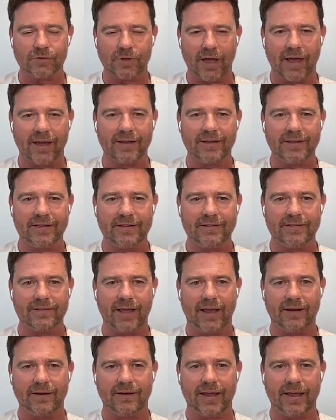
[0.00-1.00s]
there,
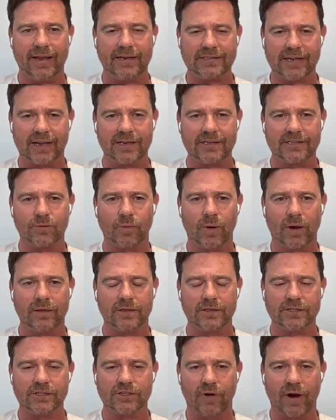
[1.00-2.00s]
then it takes away
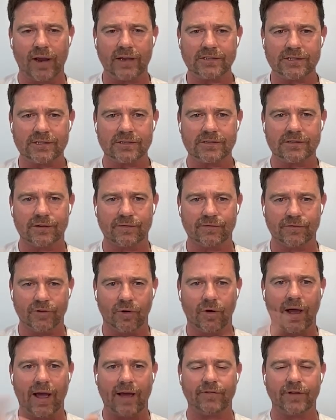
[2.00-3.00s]
the stress
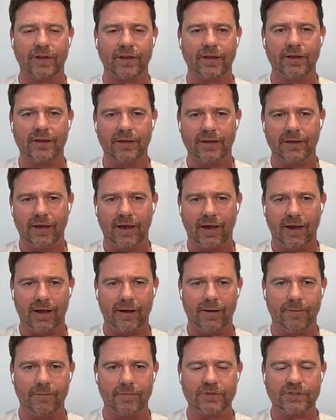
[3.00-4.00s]
not having
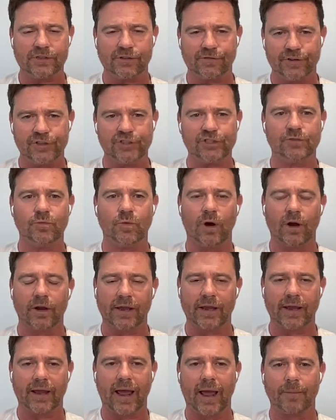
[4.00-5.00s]
um, sufficient
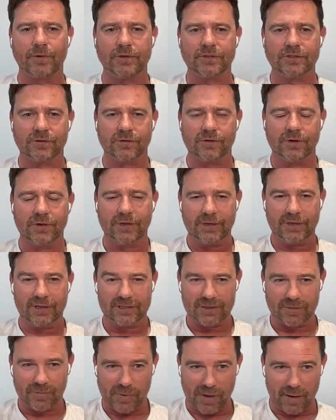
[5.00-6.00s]
working capital
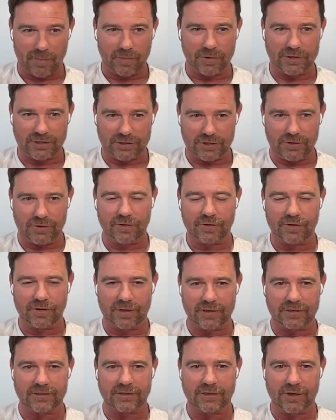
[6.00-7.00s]
to be able to do the
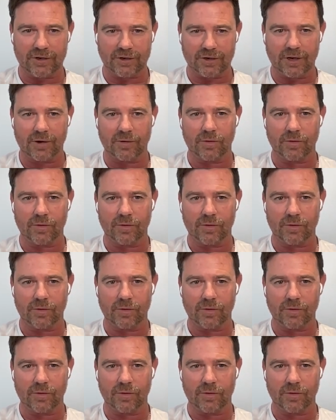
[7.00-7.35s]
things that you know